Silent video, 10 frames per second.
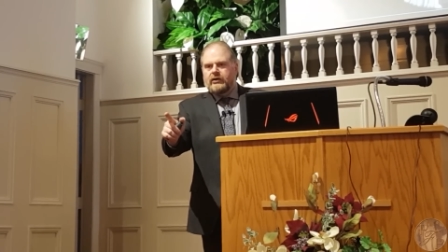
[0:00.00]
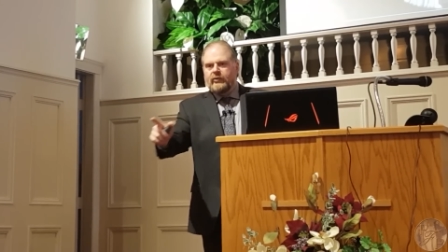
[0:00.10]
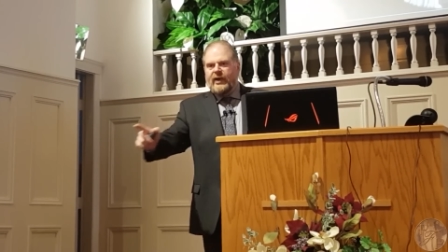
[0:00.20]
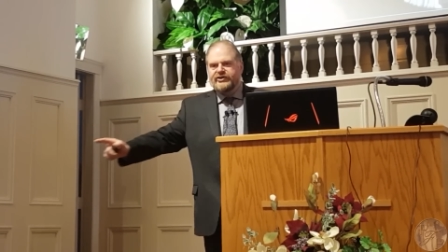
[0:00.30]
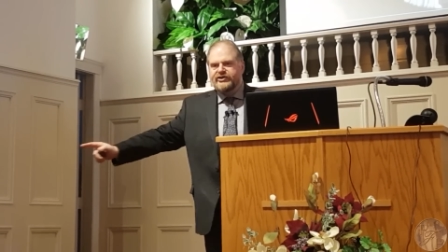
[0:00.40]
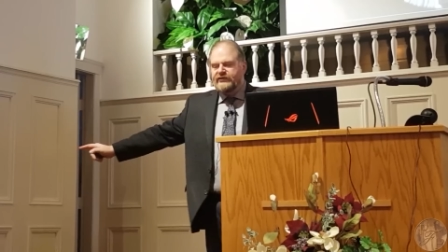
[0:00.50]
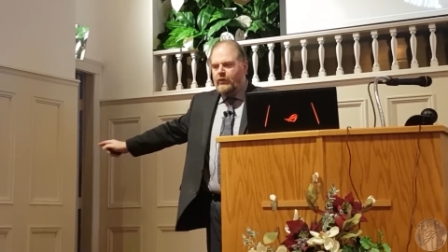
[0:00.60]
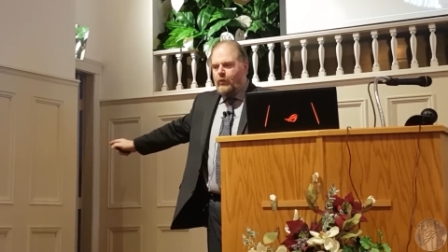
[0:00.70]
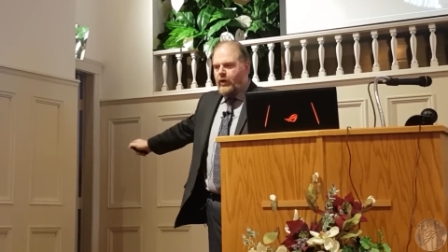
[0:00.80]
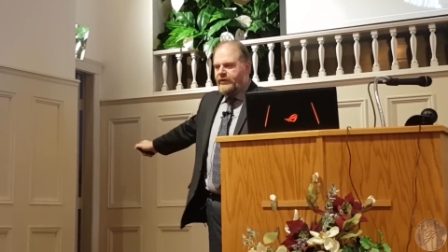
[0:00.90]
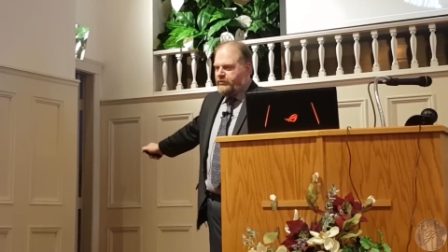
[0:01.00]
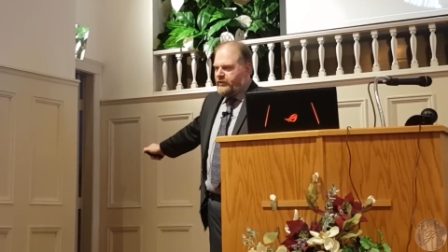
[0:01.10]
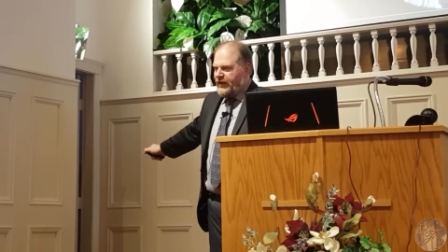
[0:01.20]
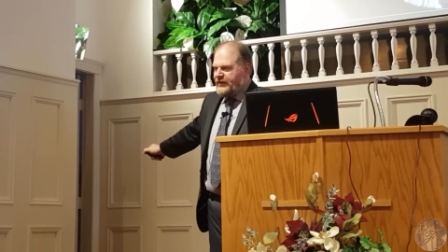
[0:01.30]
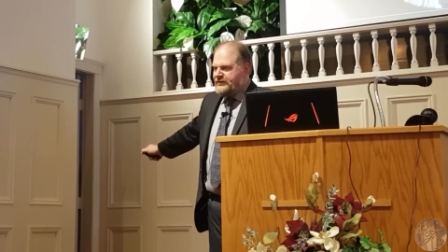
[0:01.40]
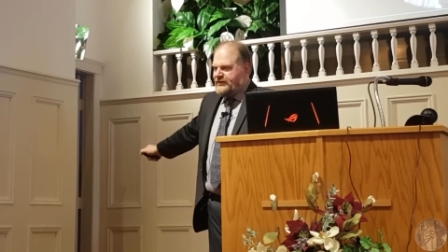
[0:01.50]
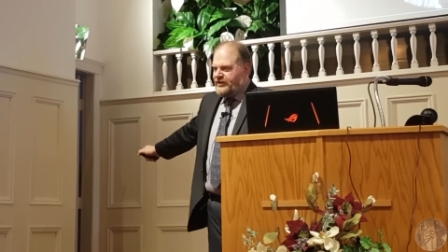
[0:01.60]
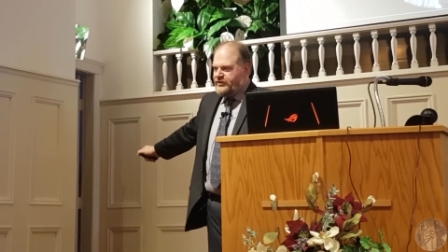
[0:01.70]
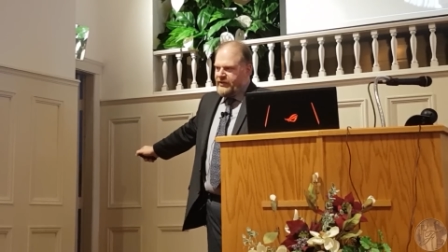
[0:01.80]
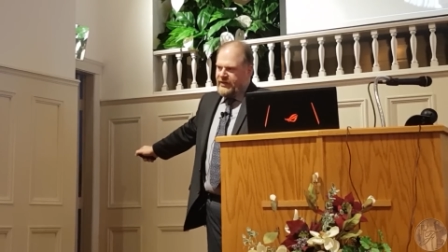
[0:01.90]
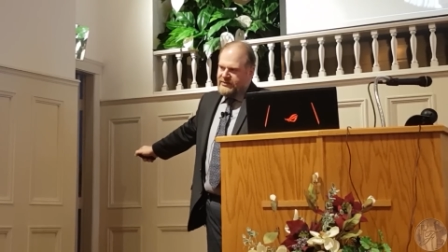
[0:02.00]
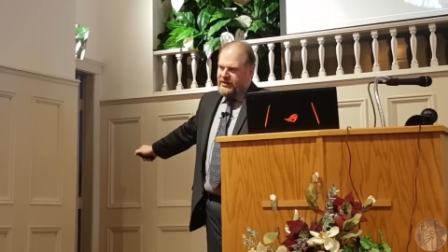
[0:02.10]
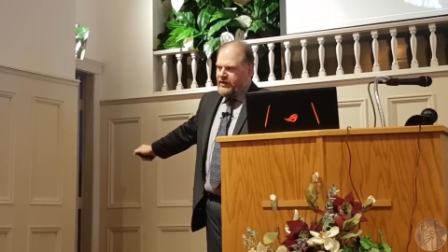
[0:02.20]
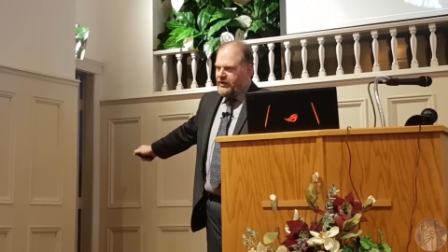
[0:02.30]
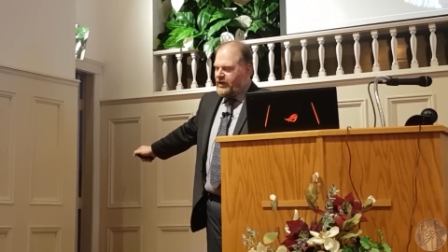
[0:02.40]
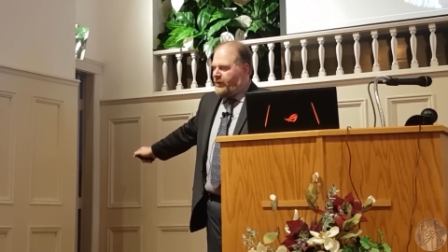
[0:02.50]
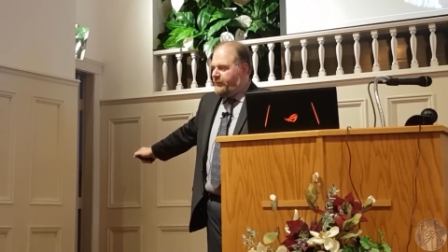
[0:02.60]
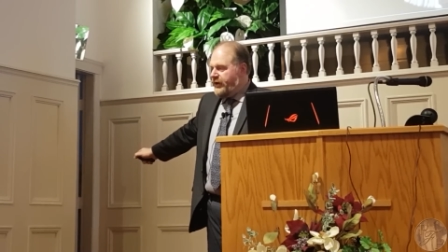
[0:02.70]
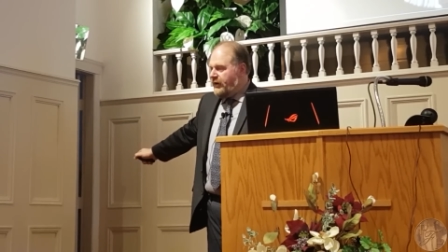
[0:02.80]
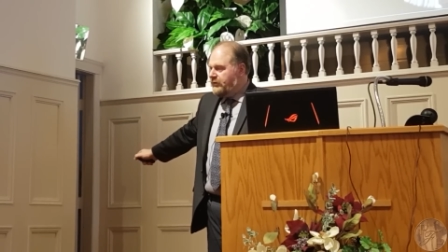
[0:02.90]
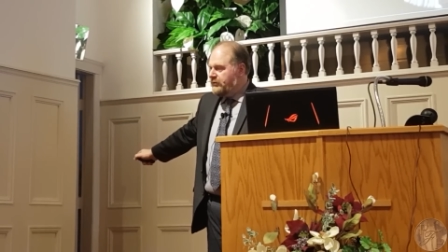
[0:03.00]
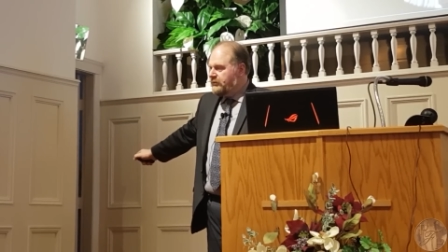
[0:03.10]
You imagine civil war in the United States? You think it's not going to come up here?